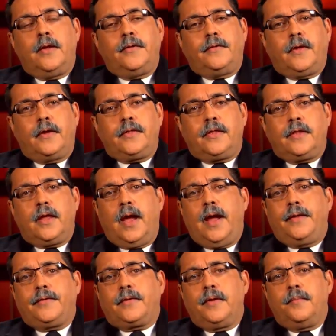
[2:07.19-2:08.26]
such
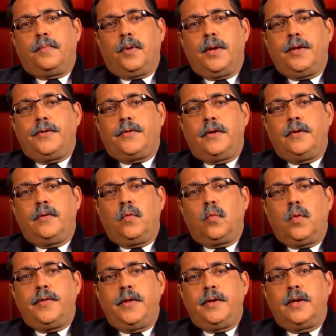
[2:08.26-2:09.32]
as completion
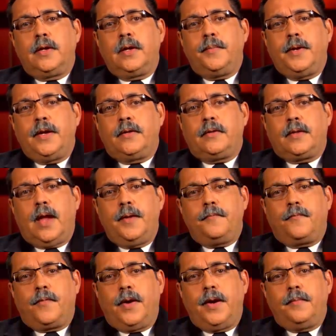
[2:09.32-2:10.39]
within a limited time
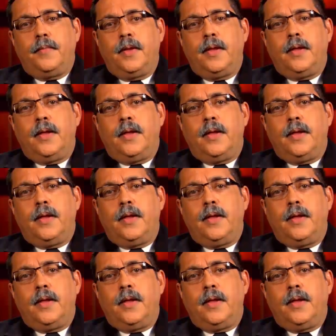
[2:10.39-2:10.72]
frame.